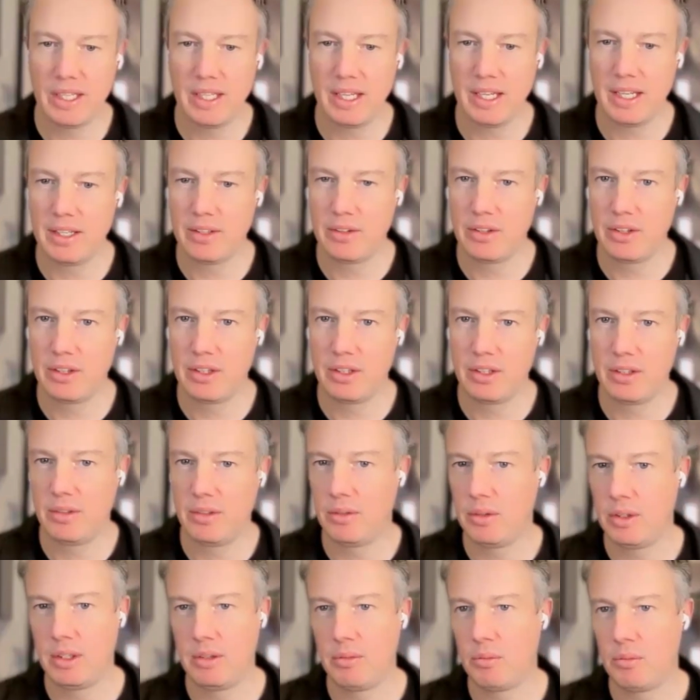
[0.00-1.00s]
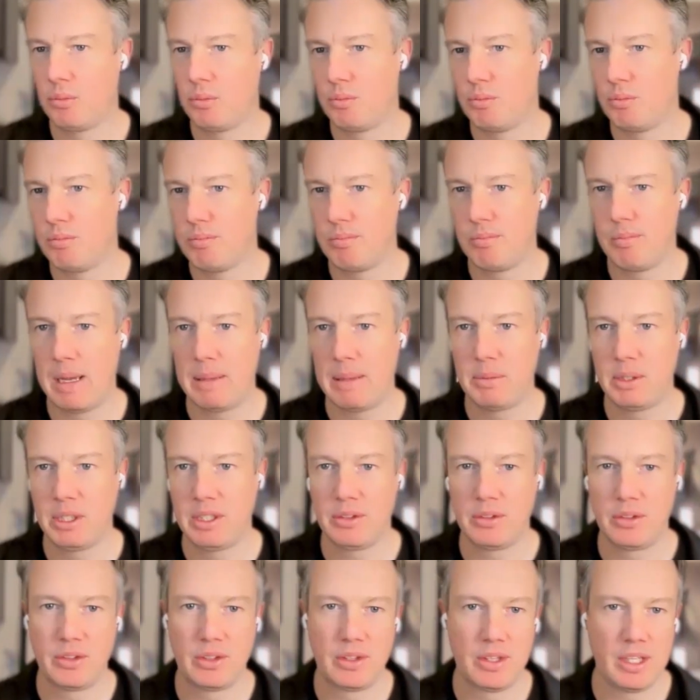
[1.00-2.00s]
Maybe you
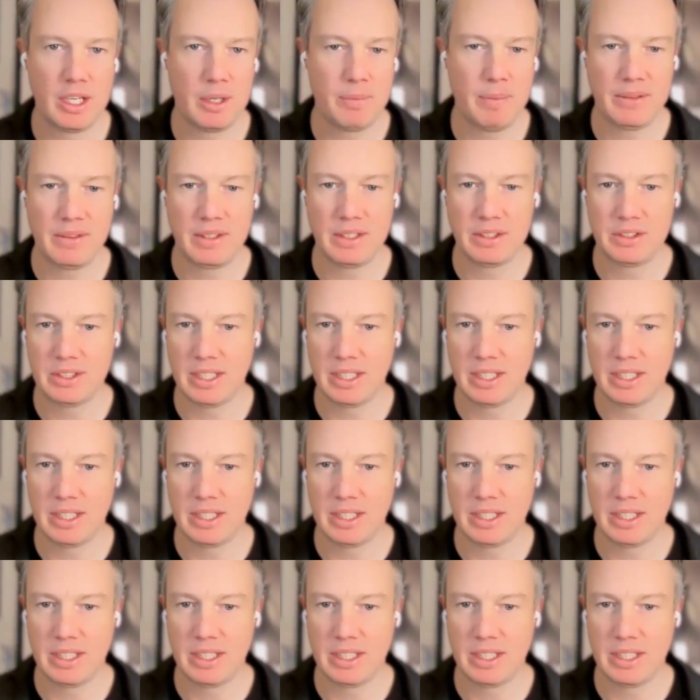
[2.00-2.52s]
can think about this,